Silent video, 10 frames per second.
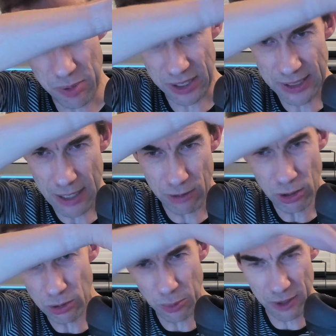a bit
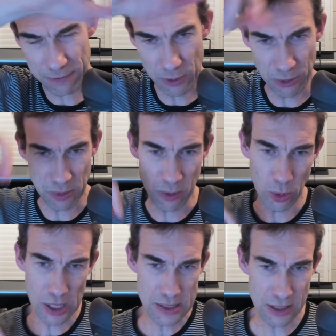narrower or my foot was a bit
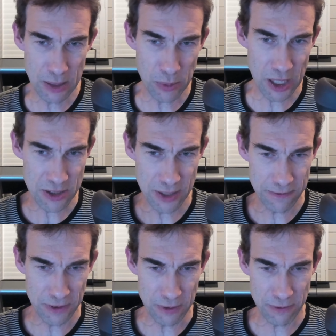wider, then it might actually
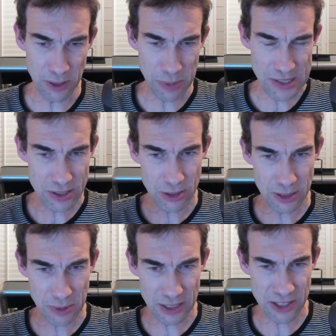fit better
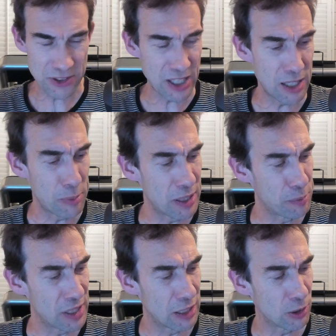and just get a bit
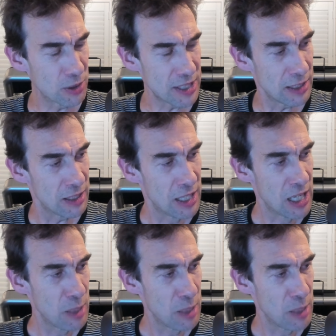of lockdown.